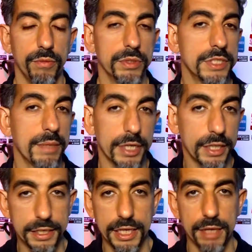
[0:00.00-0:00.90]
One time a
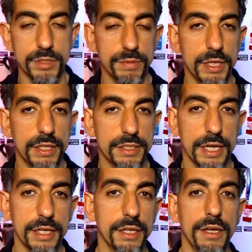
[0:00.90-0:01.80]
client came to me and is
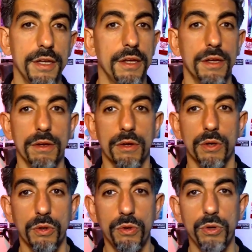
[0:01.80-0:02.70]
like,
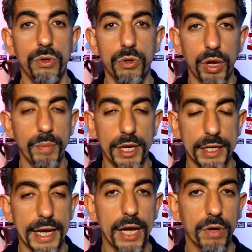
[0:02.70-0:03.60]
"Who do I pick?
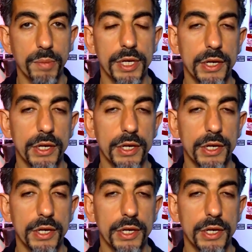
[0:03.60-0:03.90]
How do I pick?